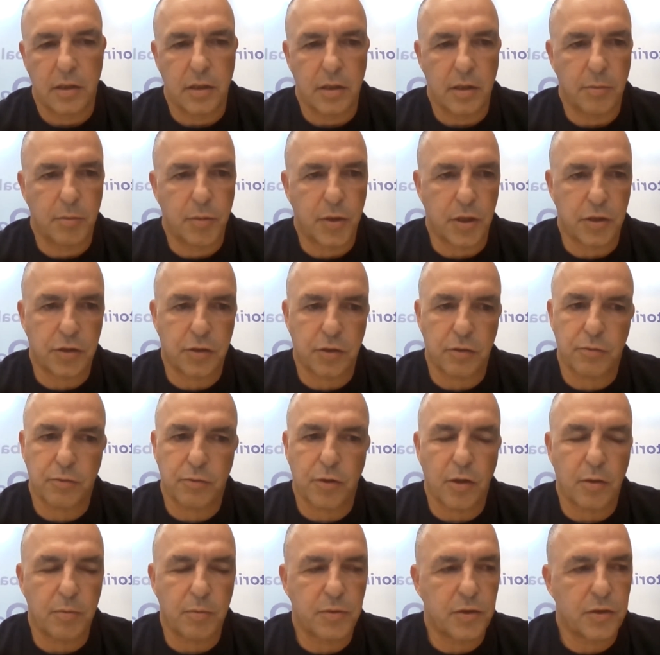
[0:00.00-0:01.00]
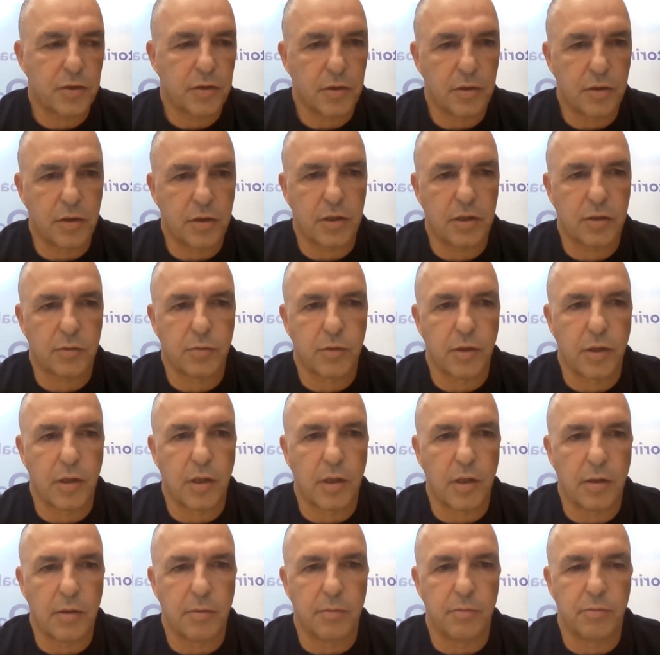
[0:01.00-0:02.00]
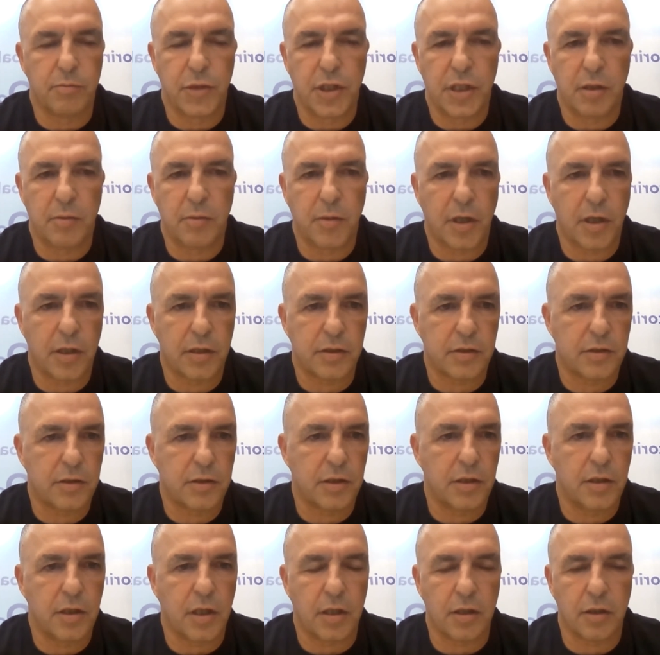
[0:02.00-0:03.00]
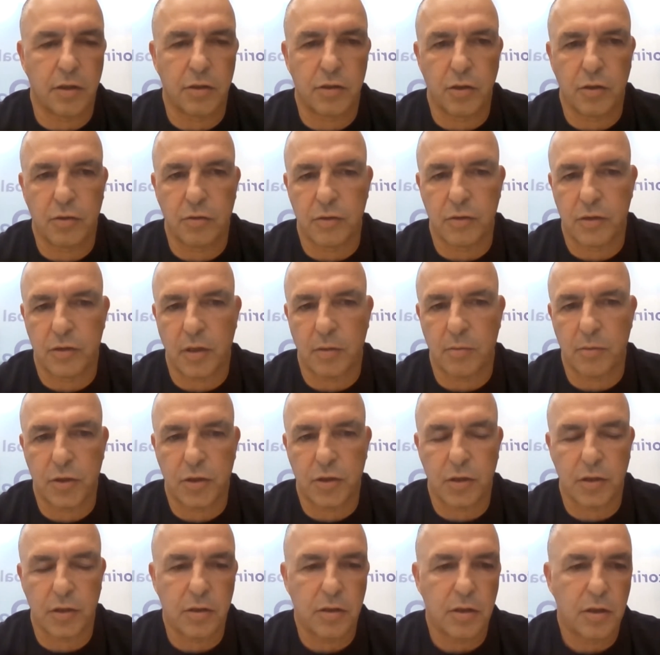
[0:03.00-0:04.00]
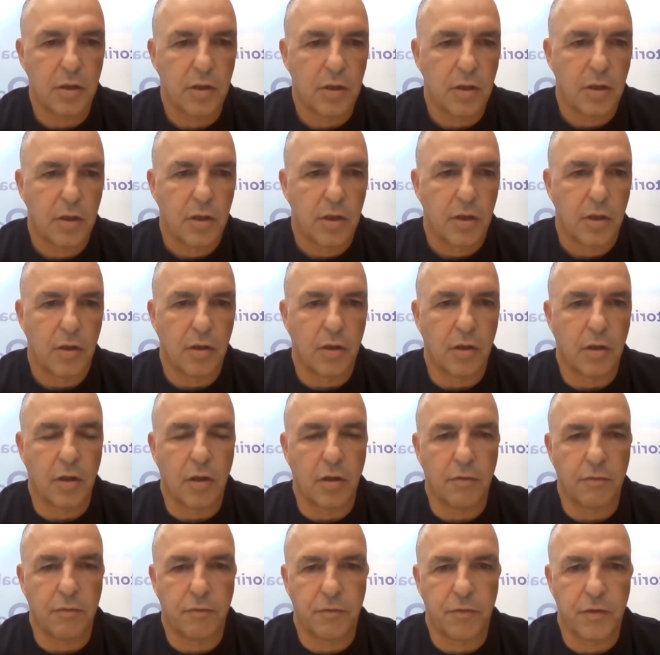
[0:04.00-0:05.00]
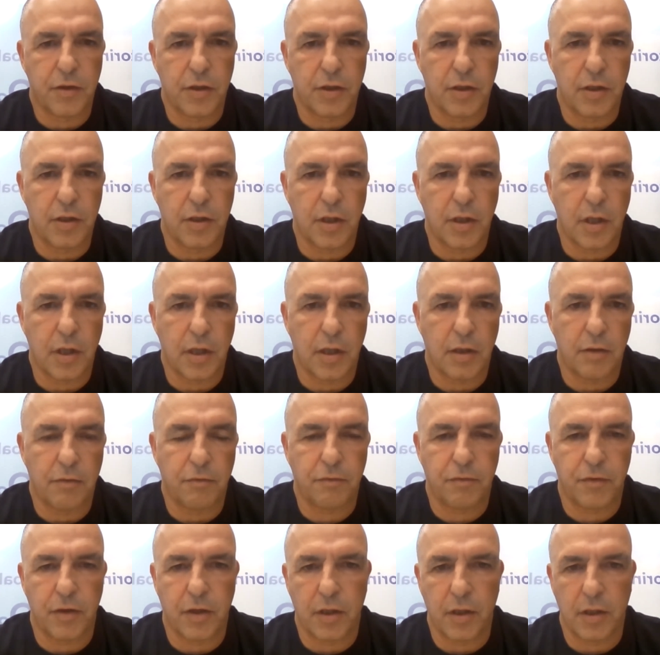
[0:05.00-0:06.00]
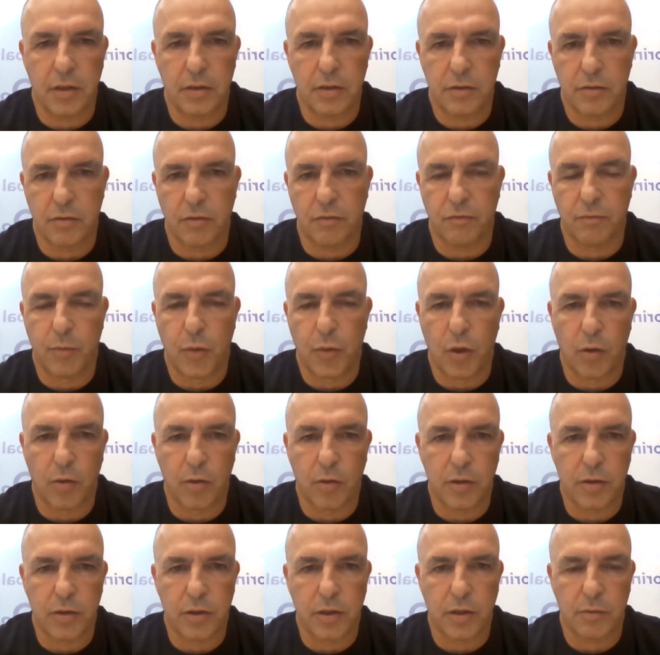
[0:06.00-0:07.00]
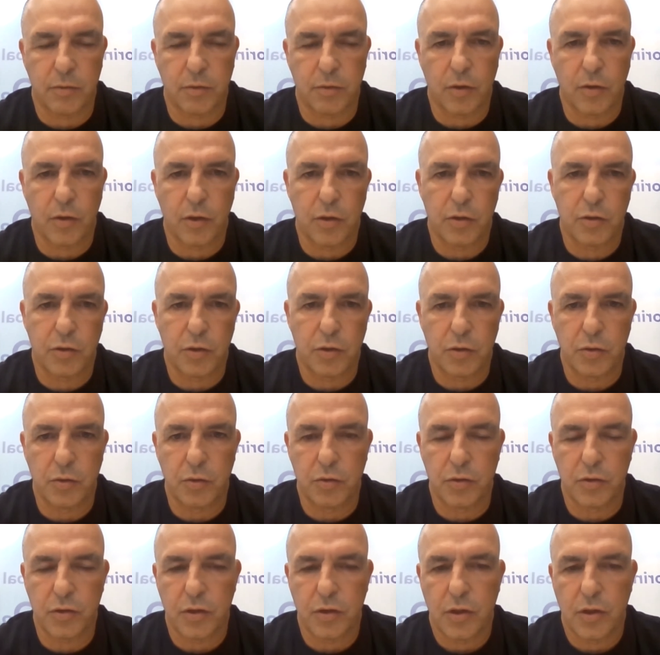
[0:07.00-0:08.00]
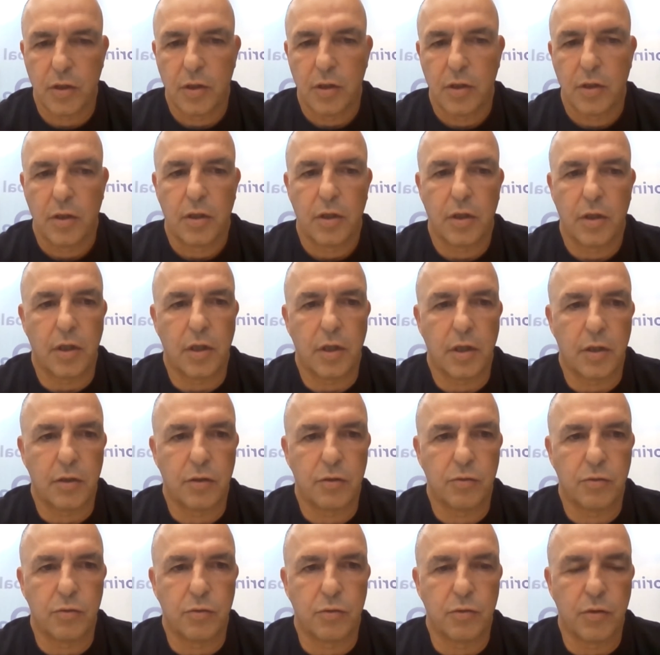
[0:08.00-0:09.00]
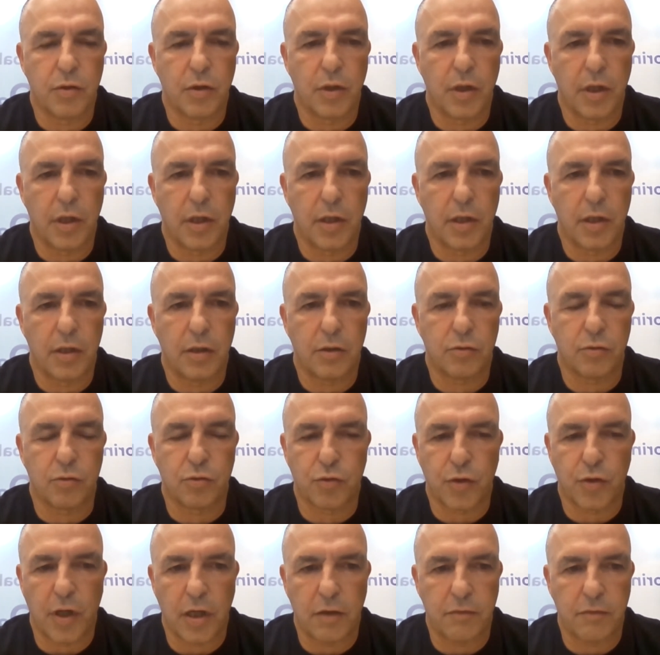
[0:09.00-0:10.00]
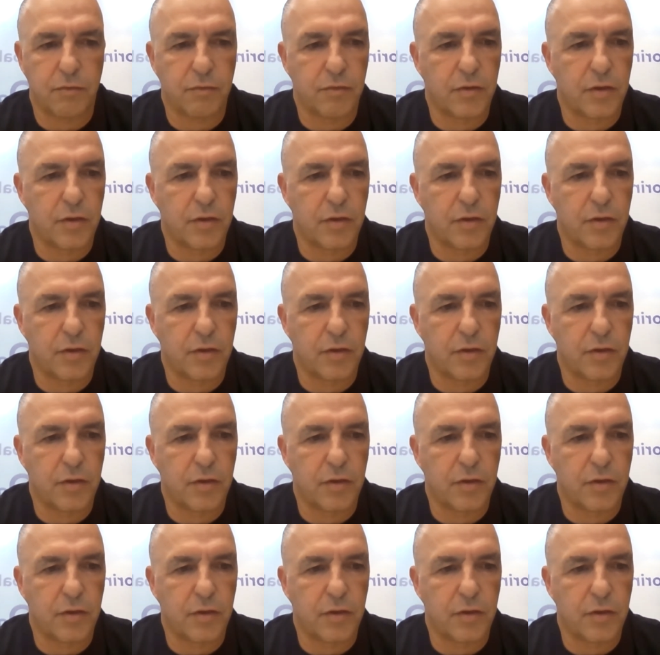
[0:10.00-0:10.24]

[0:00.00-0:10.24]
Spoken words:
pressure drops. This will minimize the energy consumption of the fans of blower that we're going to use to drive